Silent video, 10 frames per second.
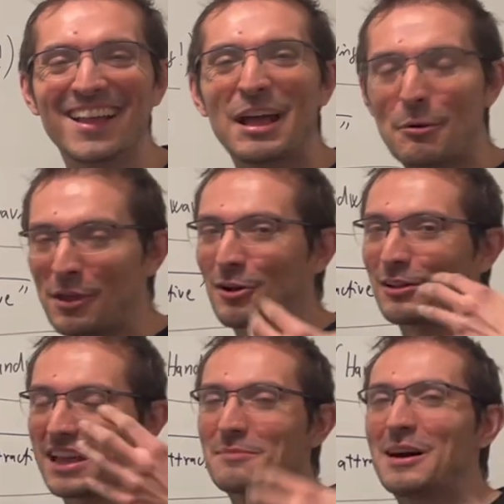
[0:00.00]
We call
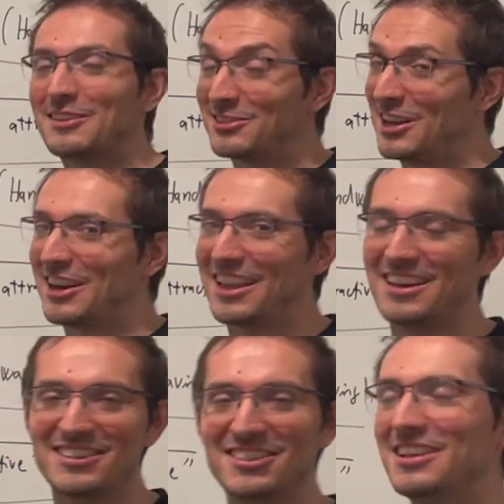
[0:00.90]
that matter dark
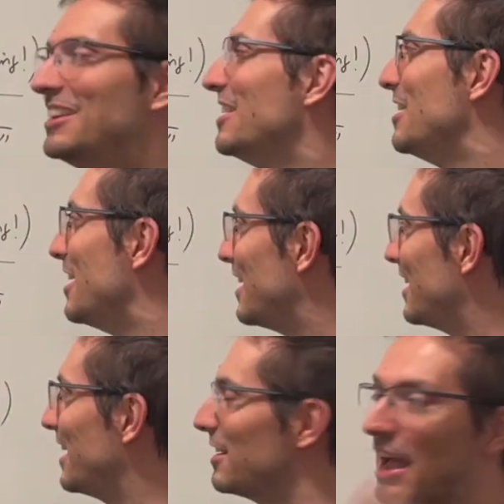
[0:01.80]
energy.
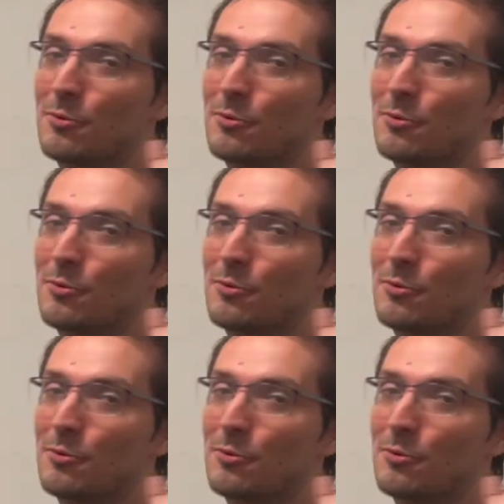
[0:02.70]
And